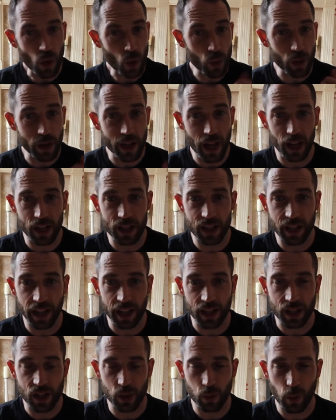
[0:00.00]
with
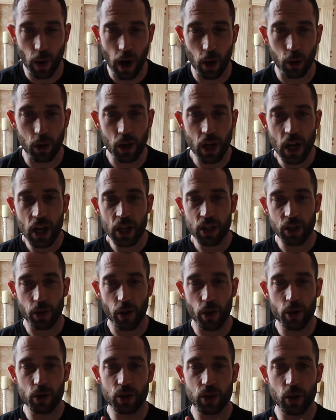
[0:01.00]
calisthenics as well. So
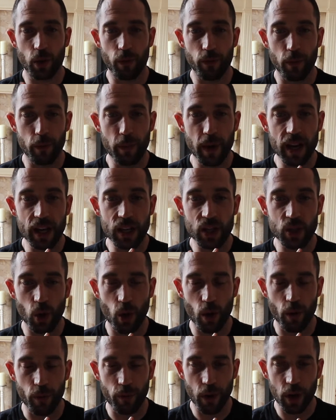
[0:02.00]
those two for me
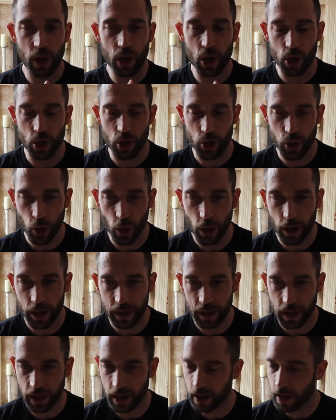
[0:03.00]
sort of
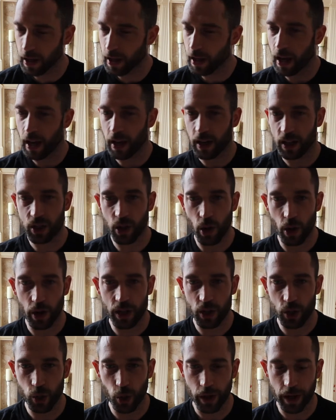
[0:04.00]
conjoined and I started
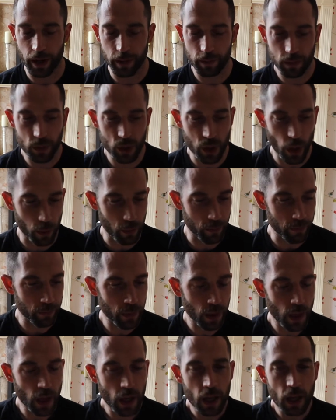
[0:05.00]
enjoying it. So
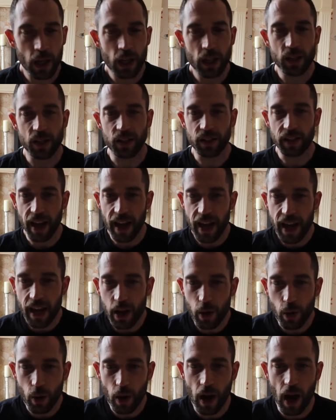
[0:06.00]

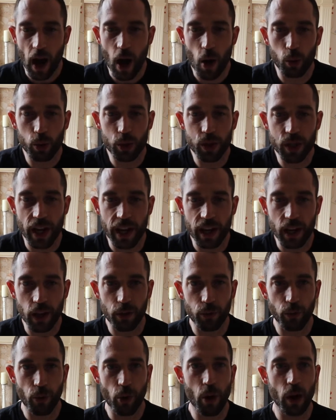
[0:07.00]
today I will take you
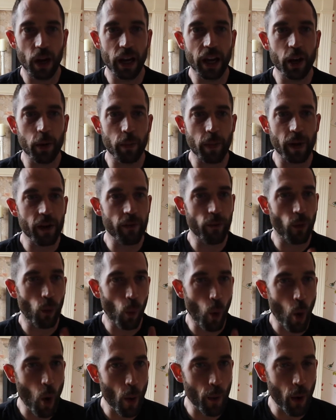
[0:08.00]
through a little bit of a
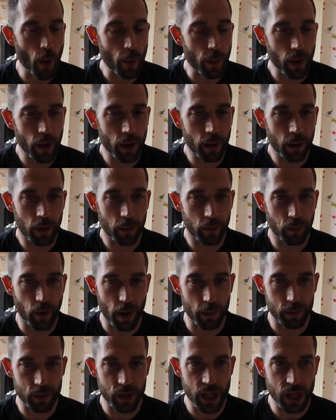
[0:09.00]
warm-up
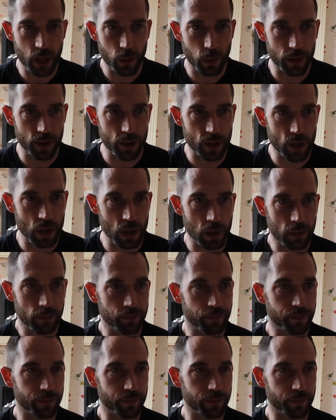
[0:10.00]
prep sequence.